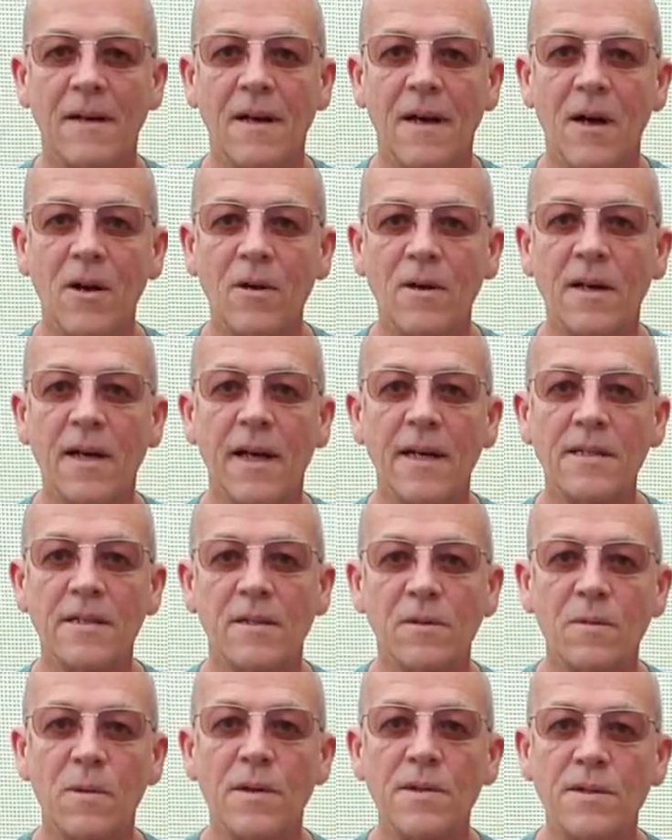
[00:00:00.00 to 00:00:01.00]
Okay, so
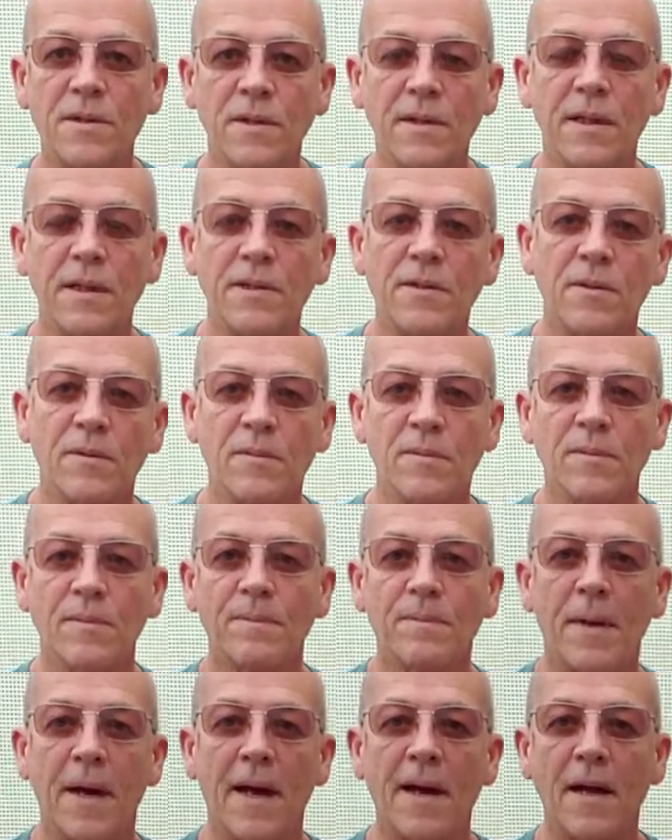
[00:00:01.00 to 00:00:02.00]
once you get your
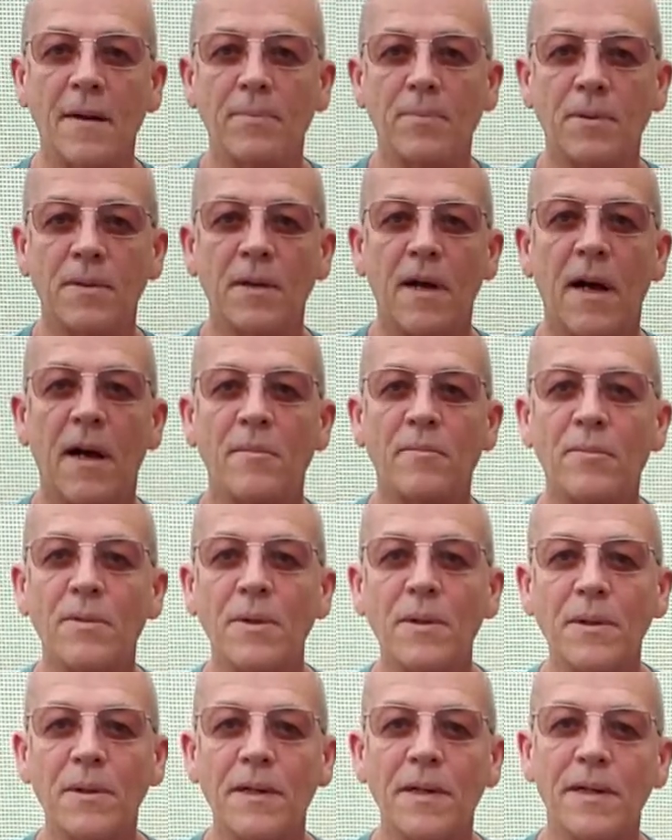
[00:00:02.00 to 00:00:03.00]
pineapple top
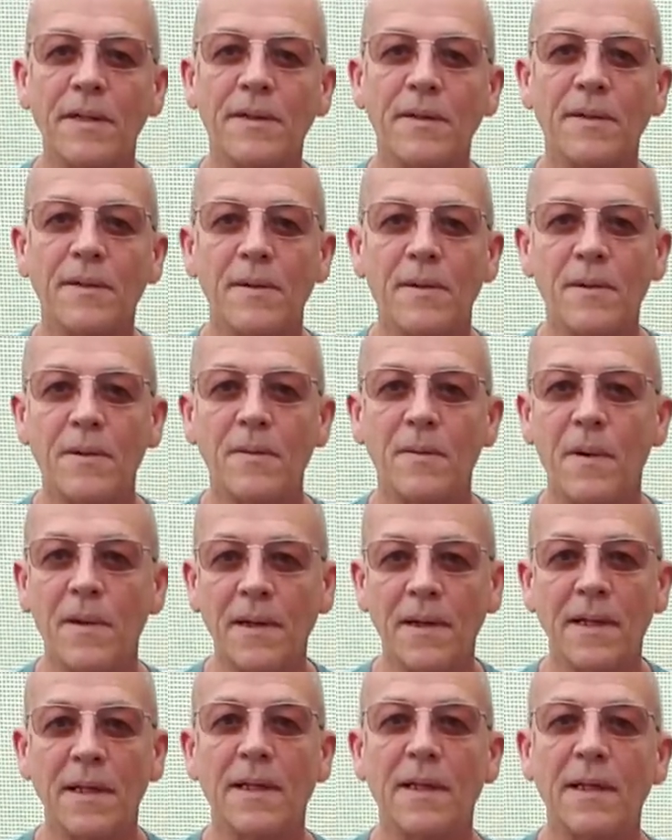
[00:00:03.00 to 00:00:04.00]
rooted, you're going to want to get